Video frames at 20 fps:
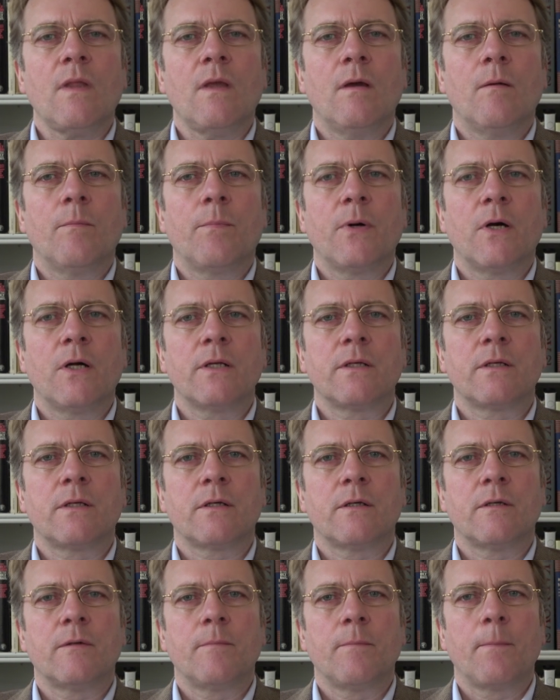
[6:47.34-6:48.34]
But
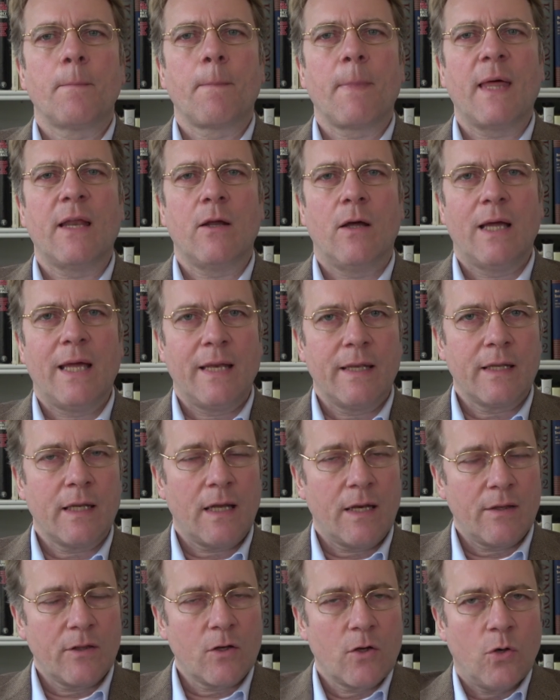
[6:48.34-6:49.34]

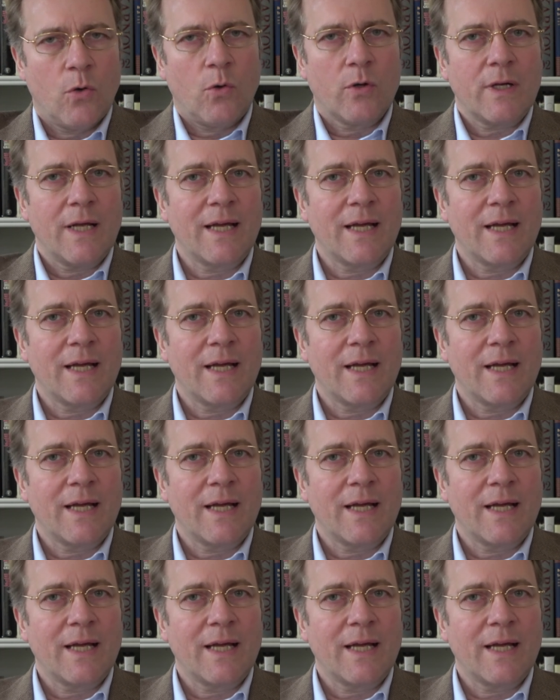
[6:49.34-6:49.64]
and the court